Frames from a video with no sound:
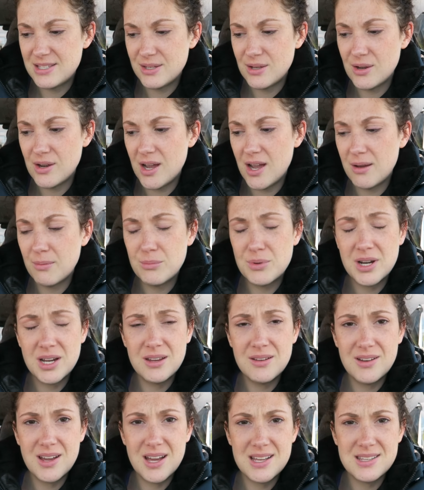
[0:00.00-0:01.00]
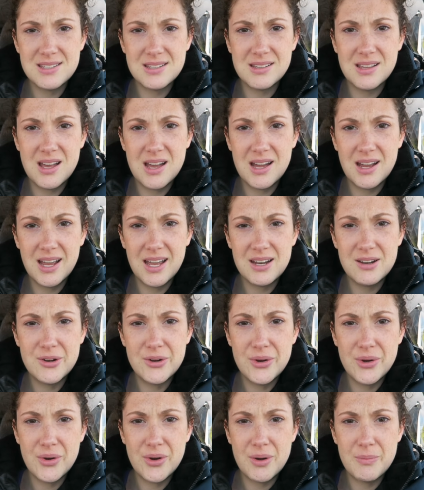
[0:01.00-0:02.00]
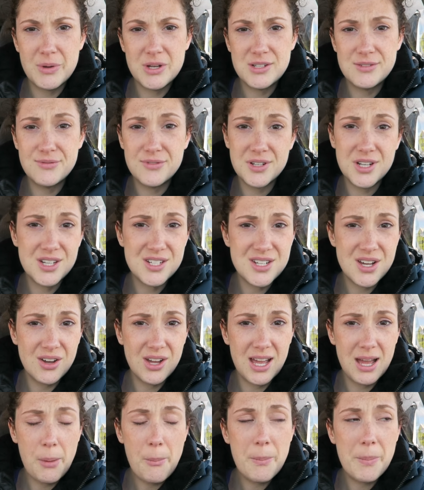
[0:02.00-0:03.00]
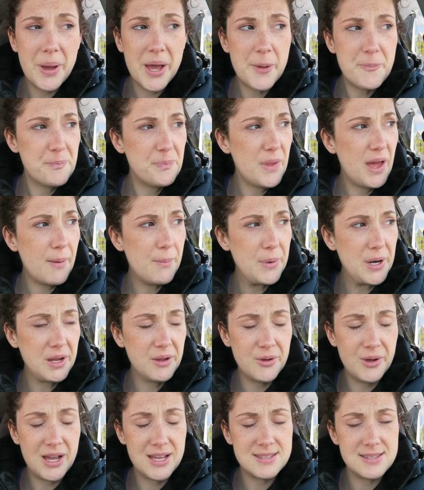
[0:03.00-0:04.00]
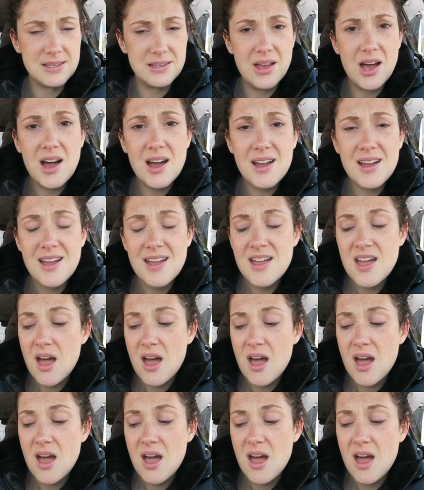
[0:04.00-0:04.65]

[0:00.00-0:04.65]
So I'll bring you guys along. I don't know how much footage I'll get, but I'll bring you guys along.